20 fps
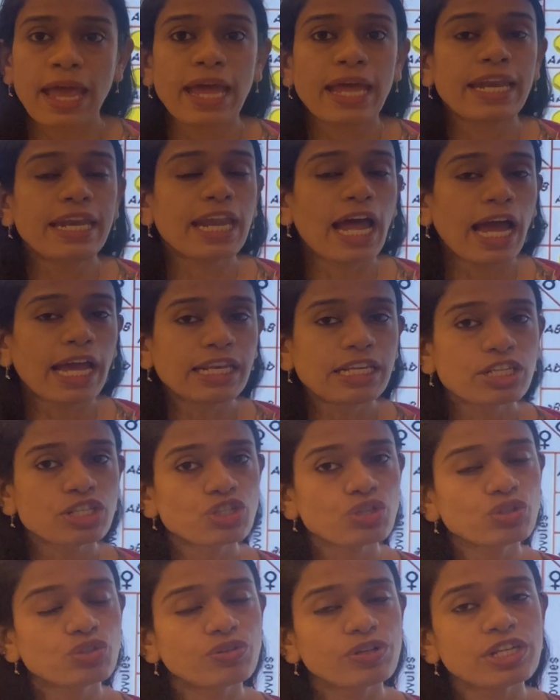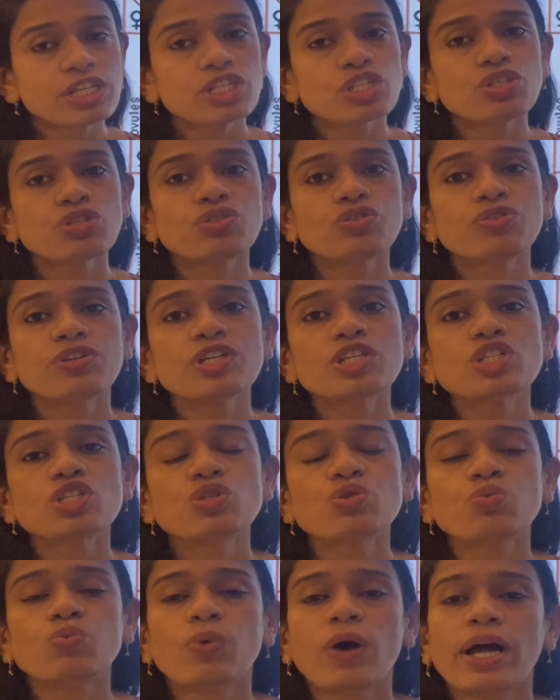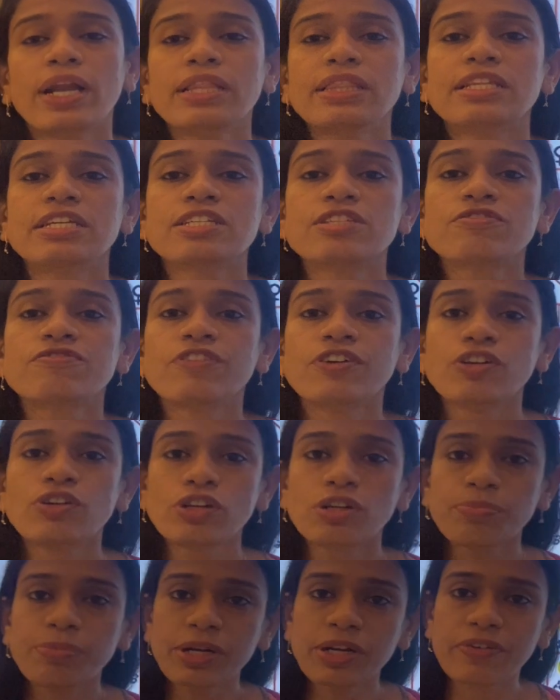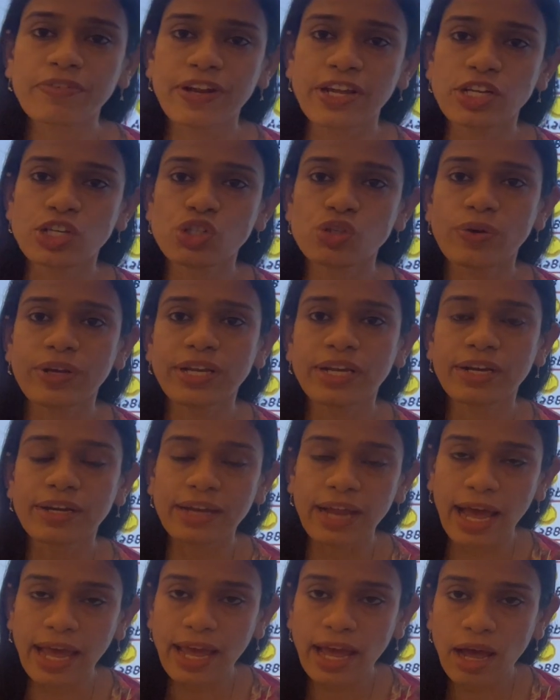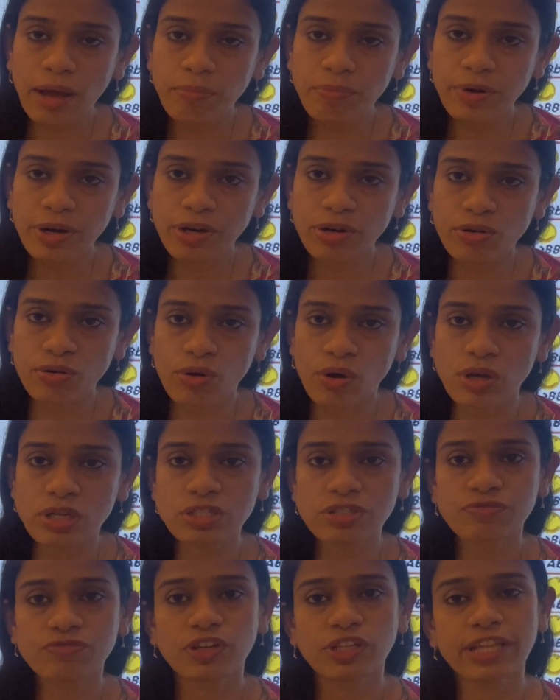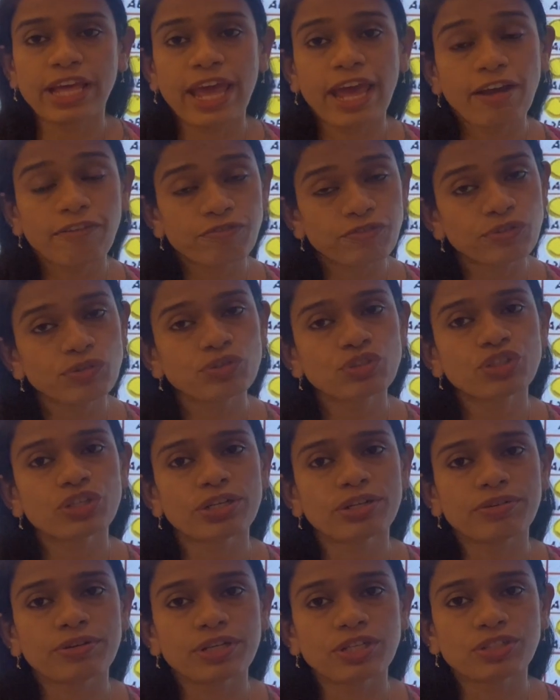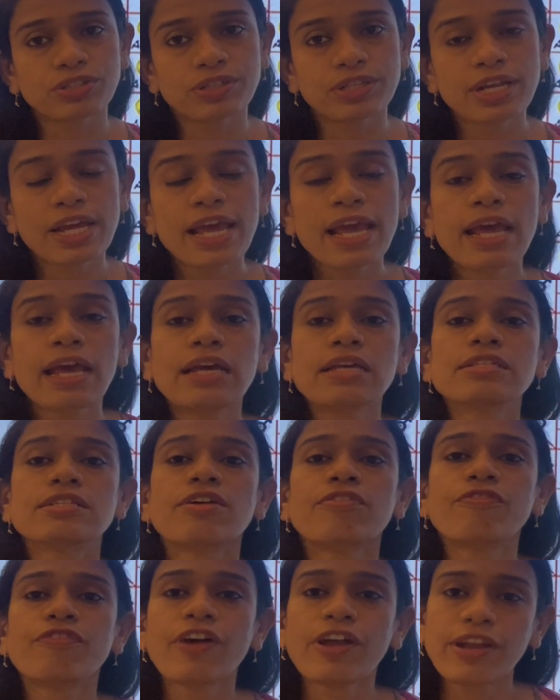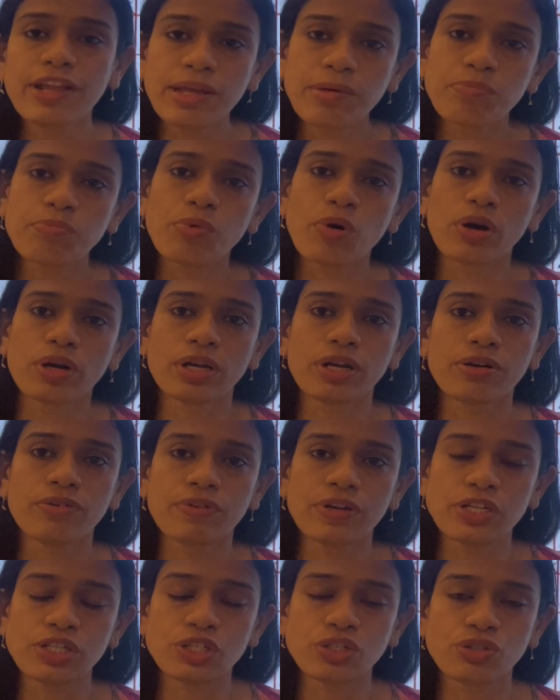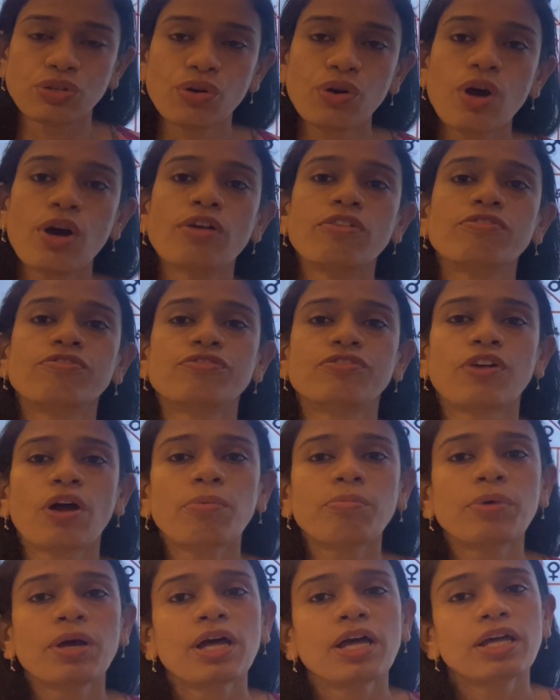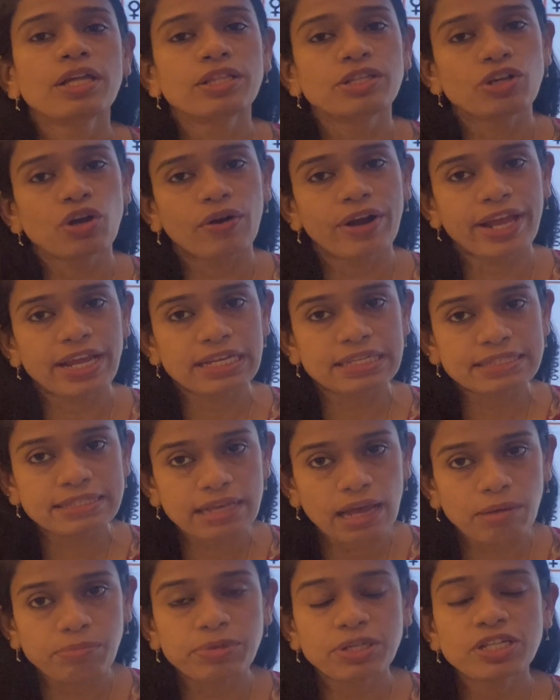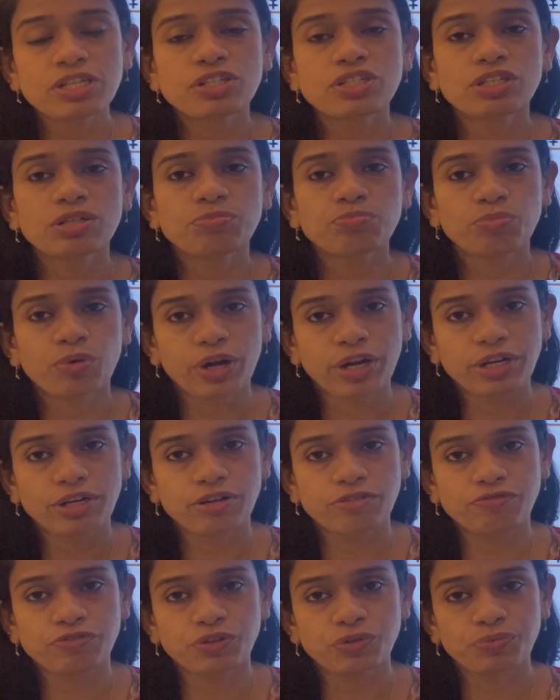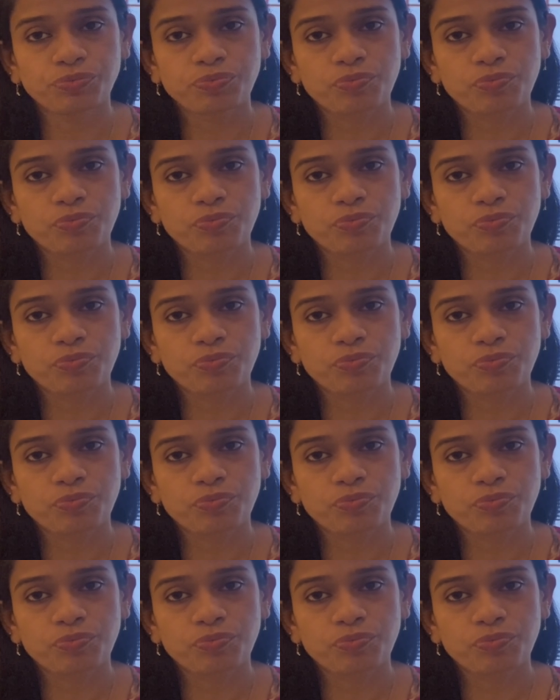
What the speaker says: 9:3:3:1. This phenotypic ratio in a dihybrid cross for the F2 generation is a very important ratio from your examination point of view.